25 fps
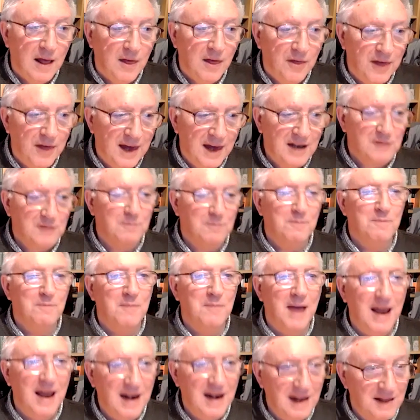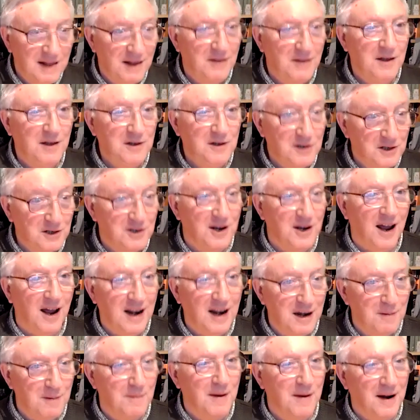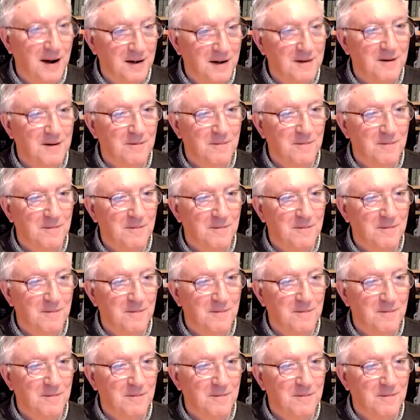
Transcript: There is men, this is dynamite.